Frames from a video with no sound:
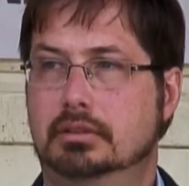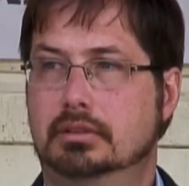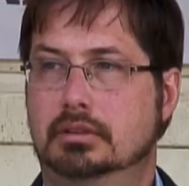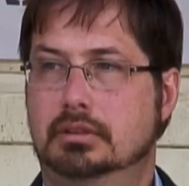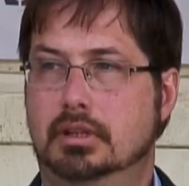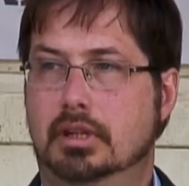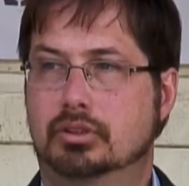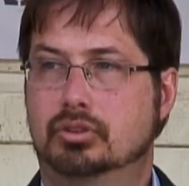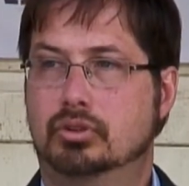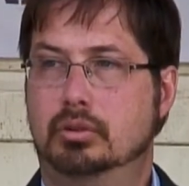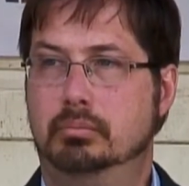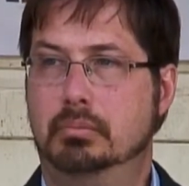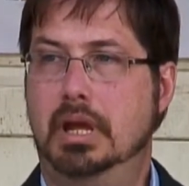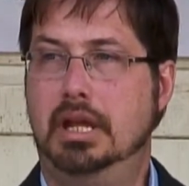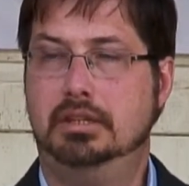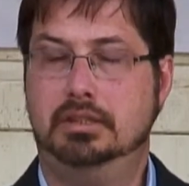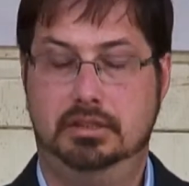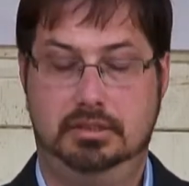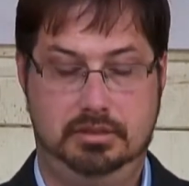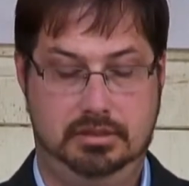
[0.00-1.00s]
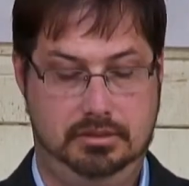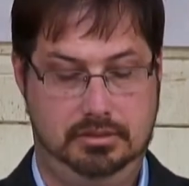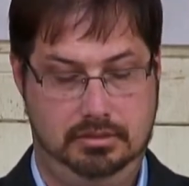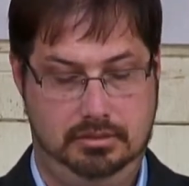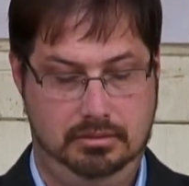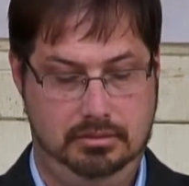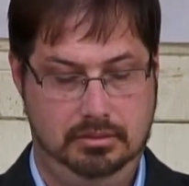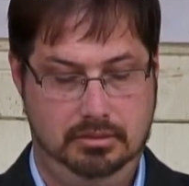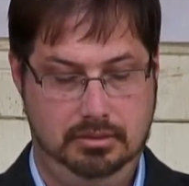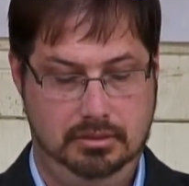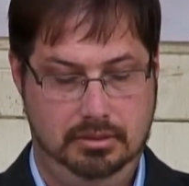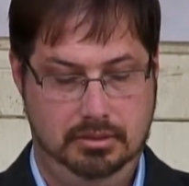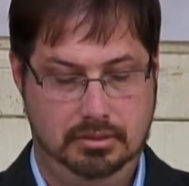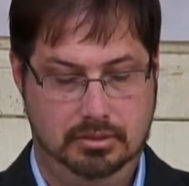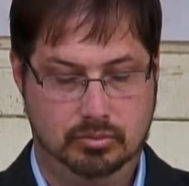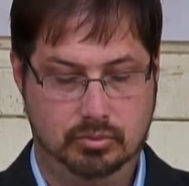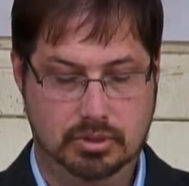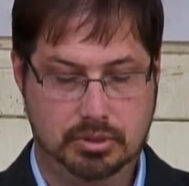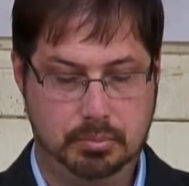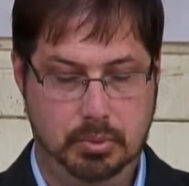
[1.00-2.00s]
A tremendous
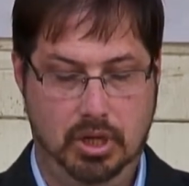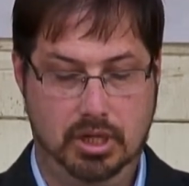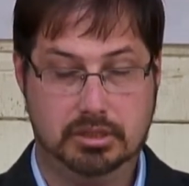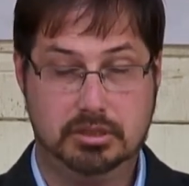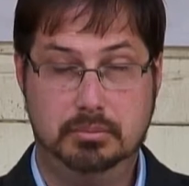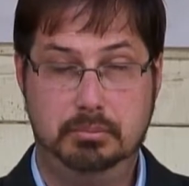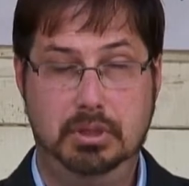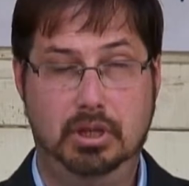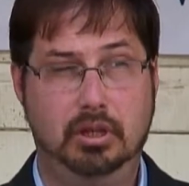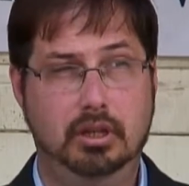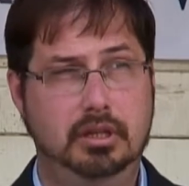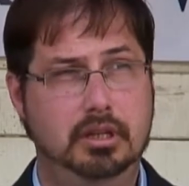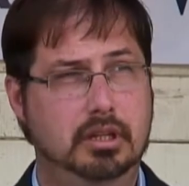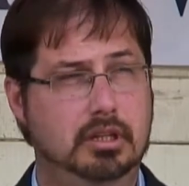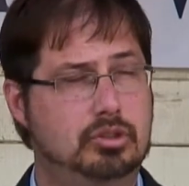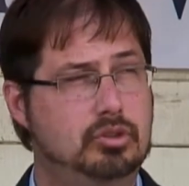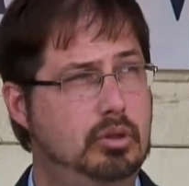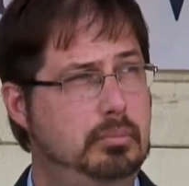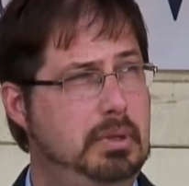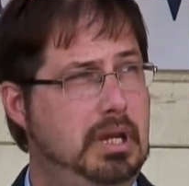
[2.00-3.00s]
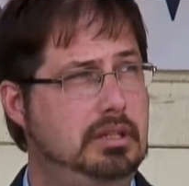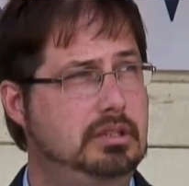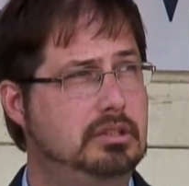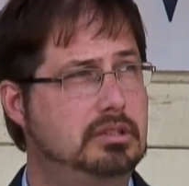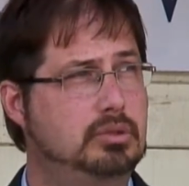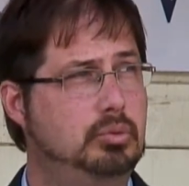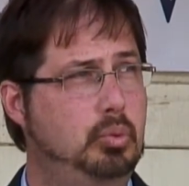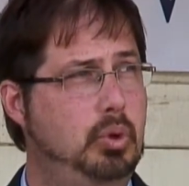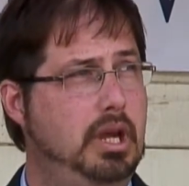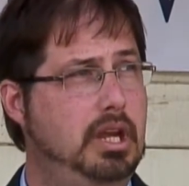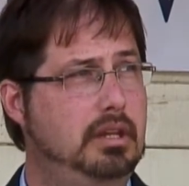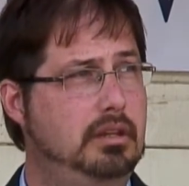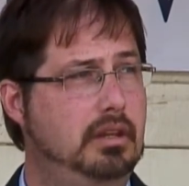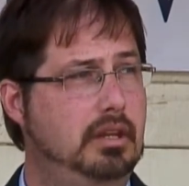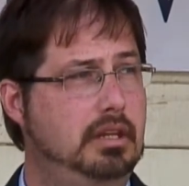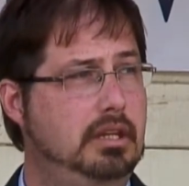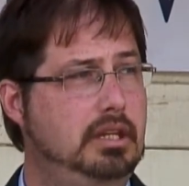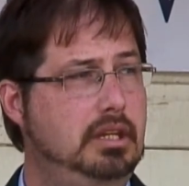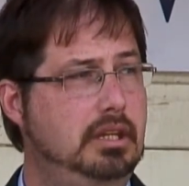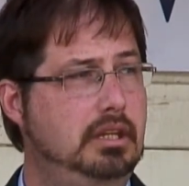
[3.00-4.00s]
responsibility, a tremendous weight
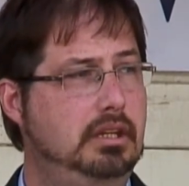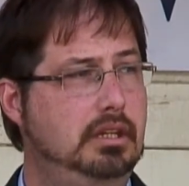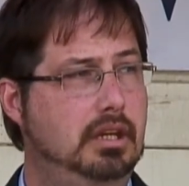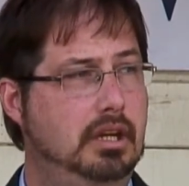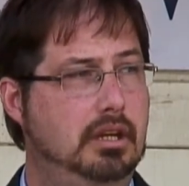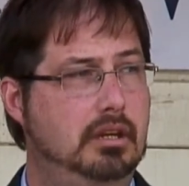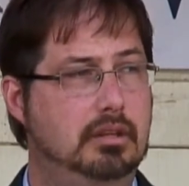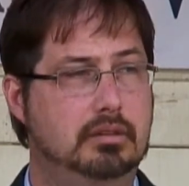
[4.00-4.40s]
that he